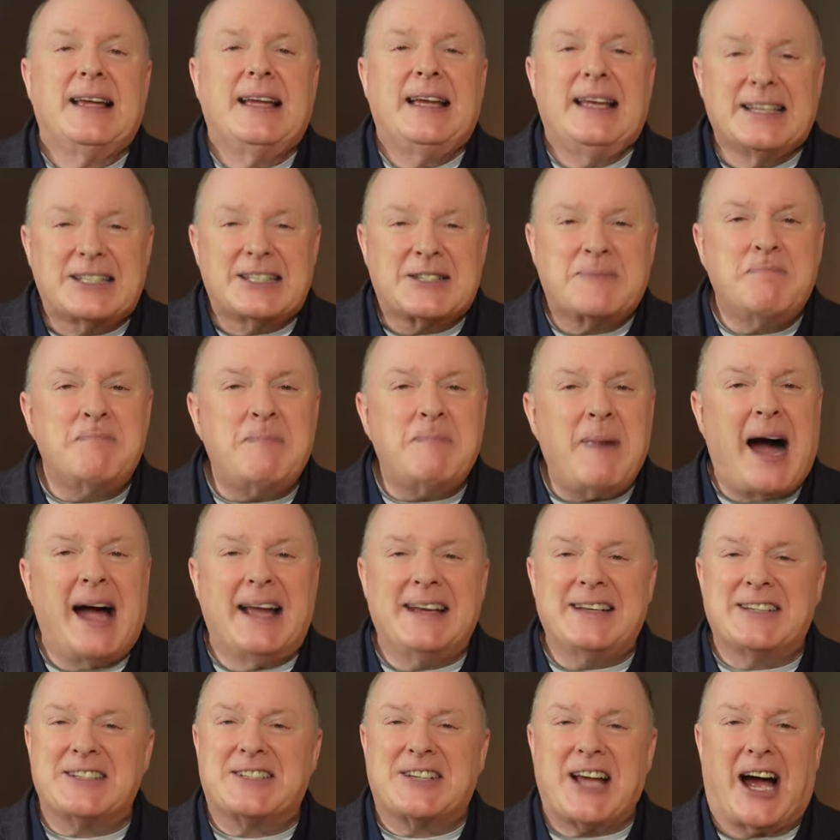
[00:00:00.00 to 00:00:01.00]
It's my
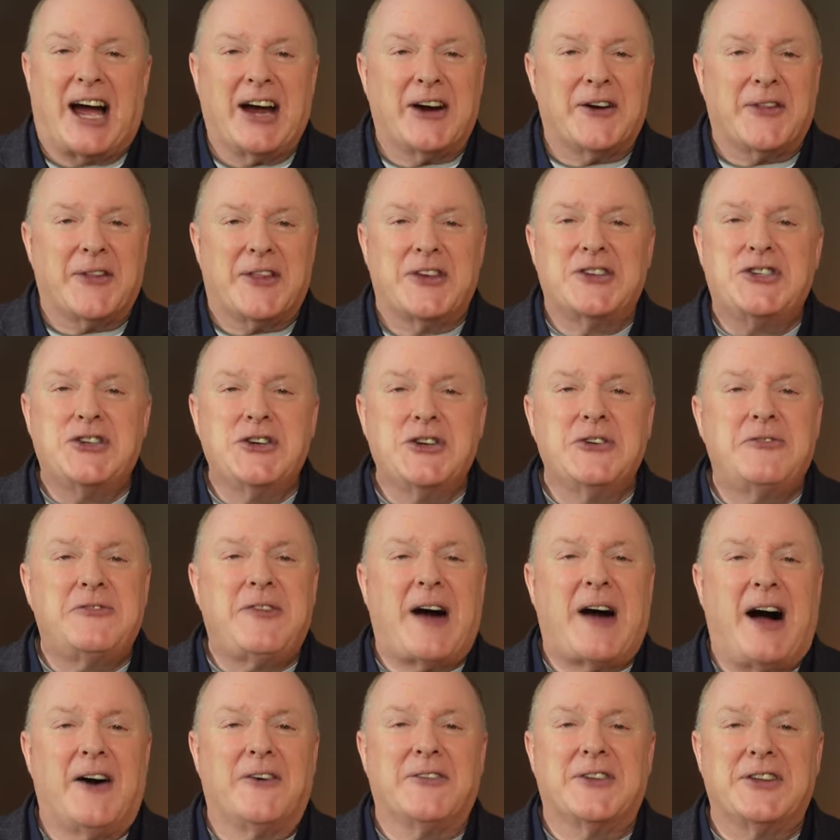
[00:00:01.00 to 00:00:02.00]
desire that you
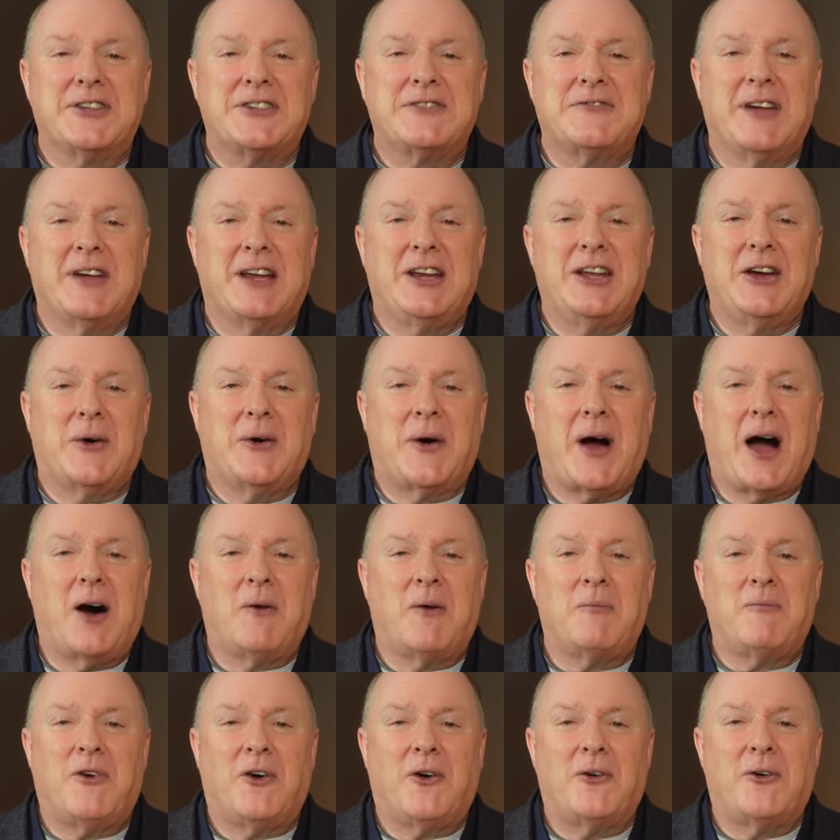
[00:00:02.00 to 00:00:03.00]
found this video
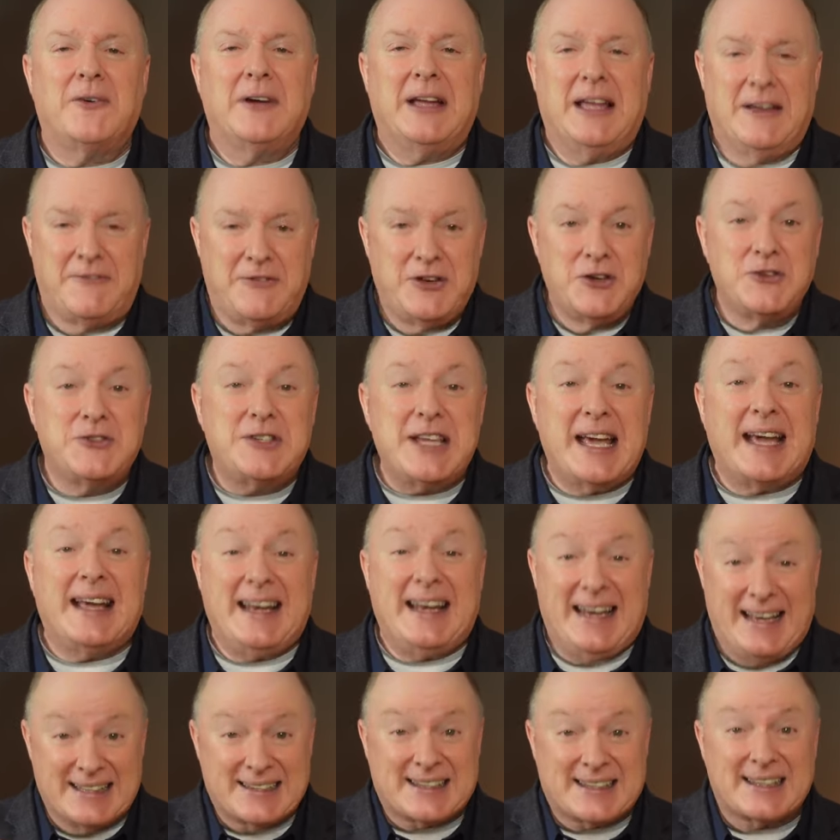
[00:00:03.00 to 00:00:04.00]
helpful. If you
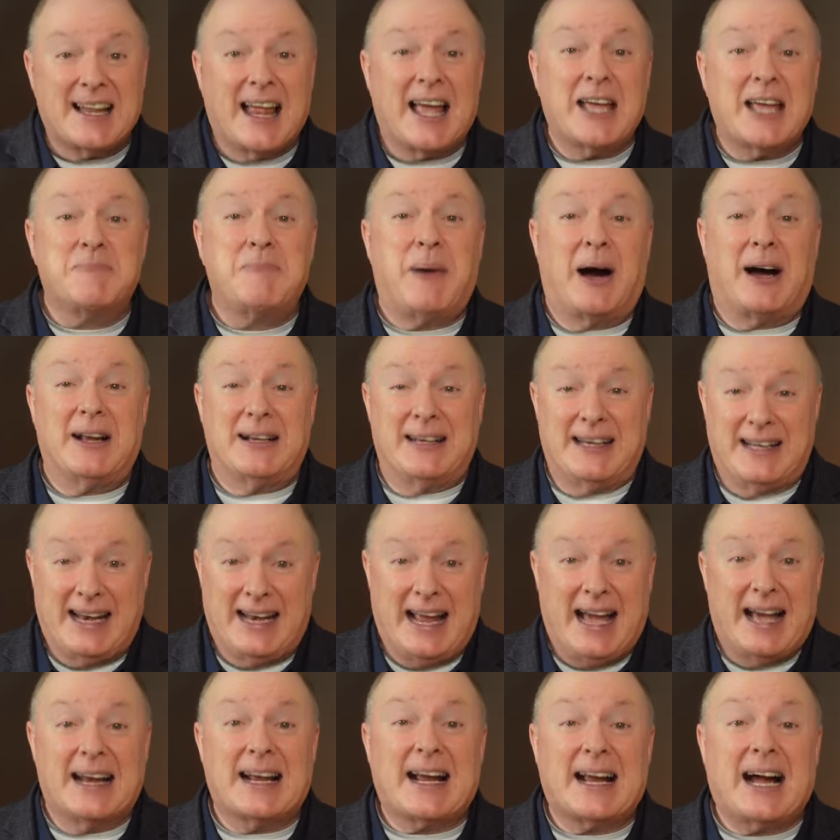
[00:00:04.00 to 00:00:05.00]
did, hit the like button and
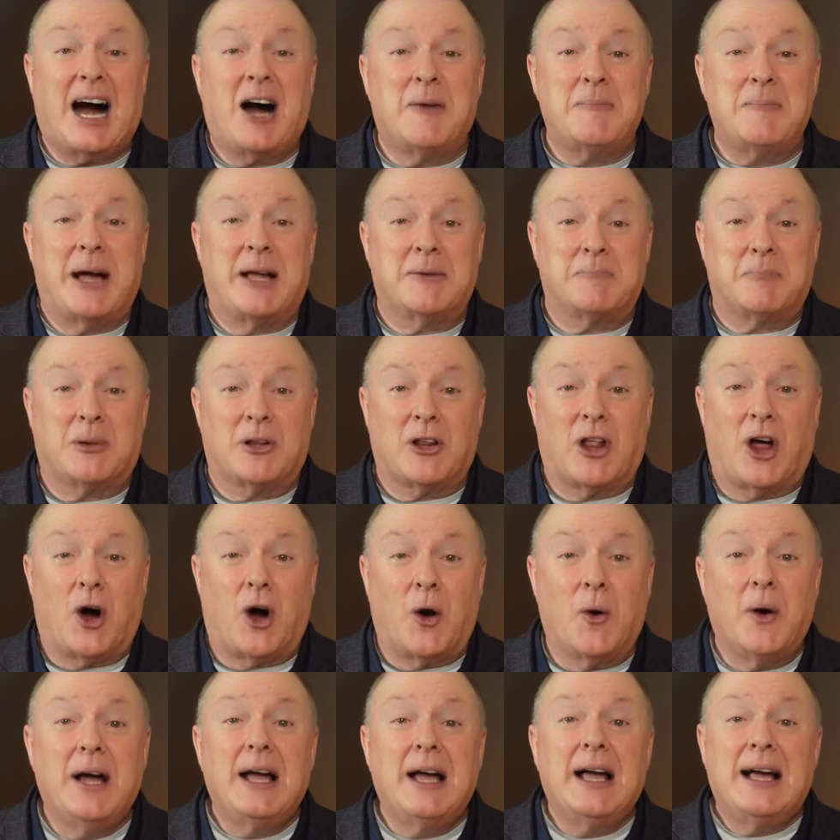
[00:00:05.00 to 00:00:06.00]
add a comment
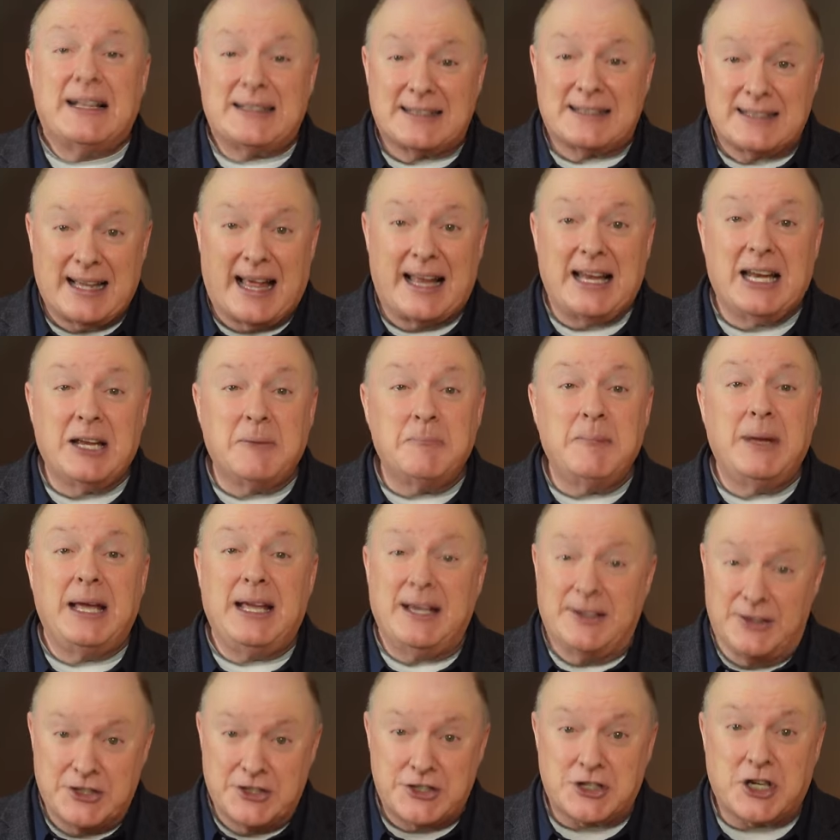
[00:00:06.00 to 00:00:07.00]
below, letting me
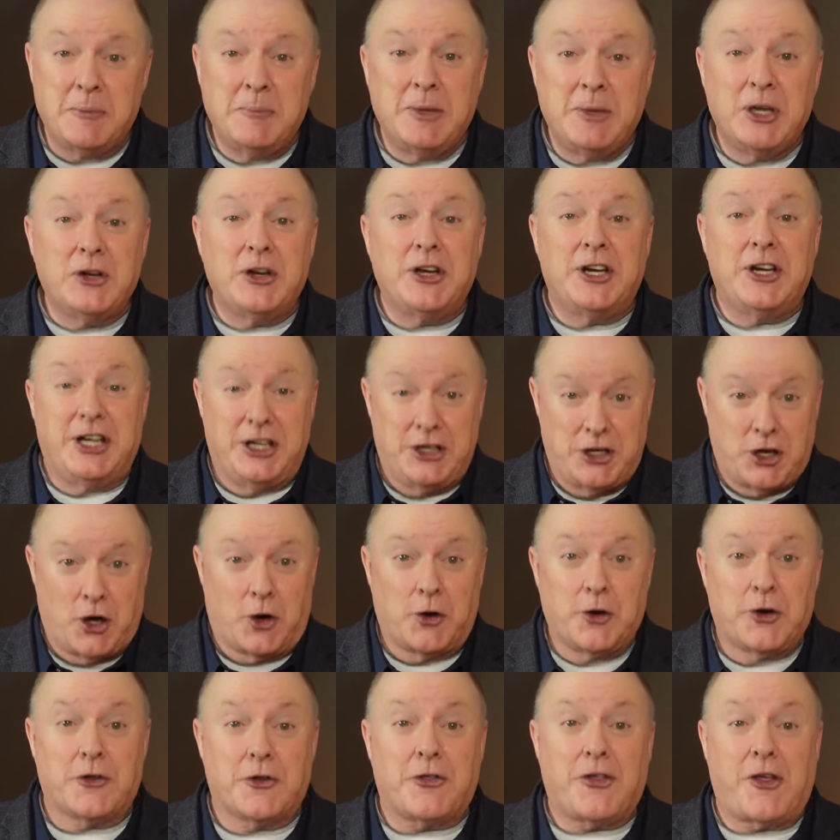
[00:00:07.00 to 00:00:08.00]
and this community
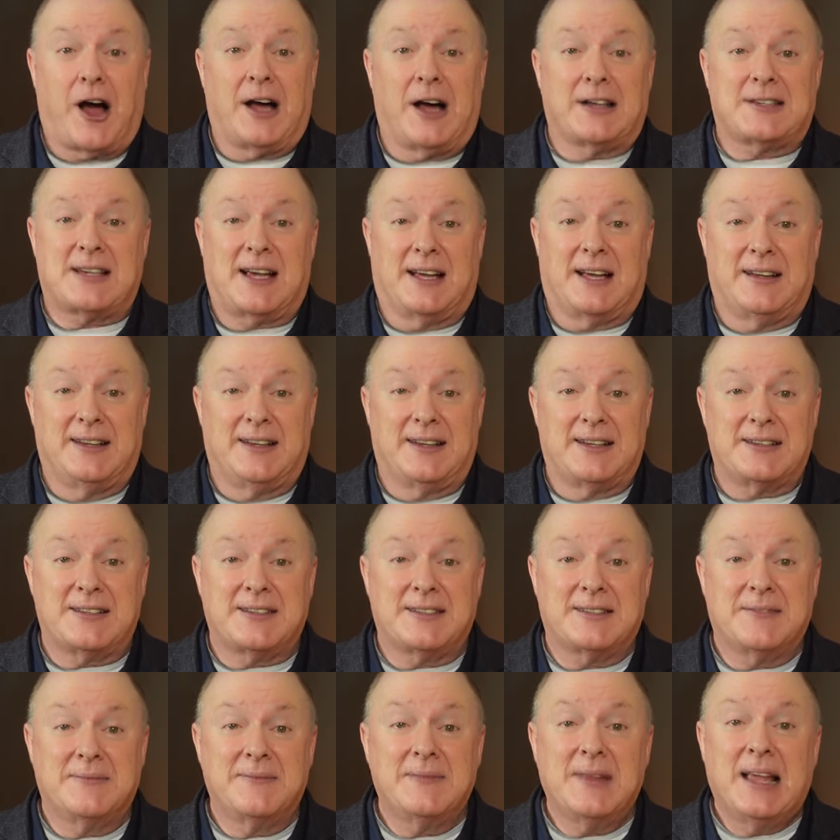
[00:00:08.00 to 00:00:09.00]
know your thoughts on
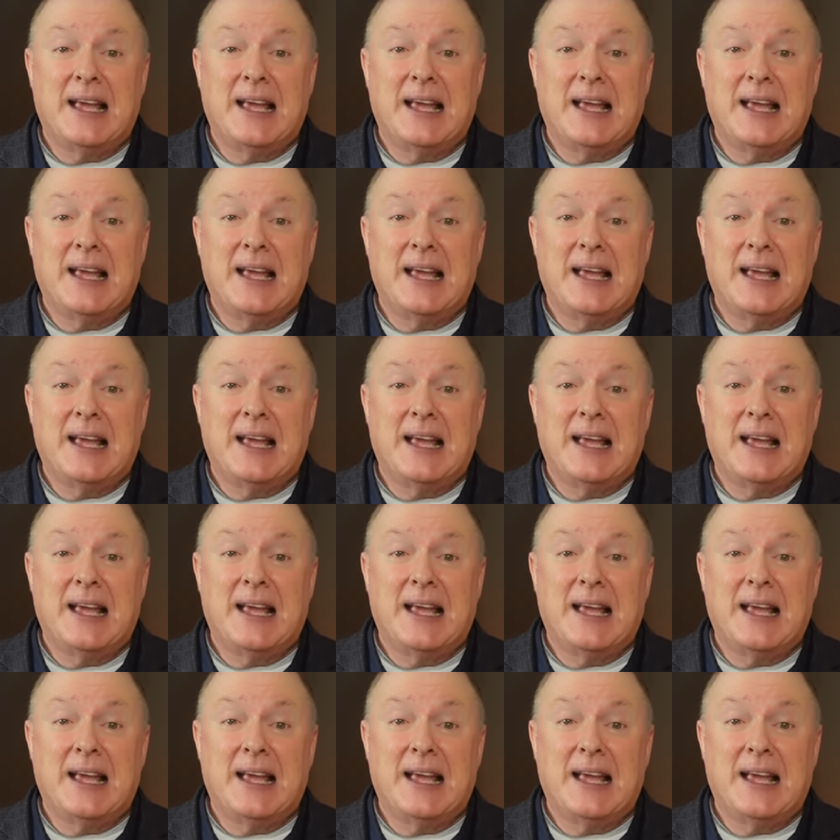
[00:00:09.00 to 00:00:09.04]
this.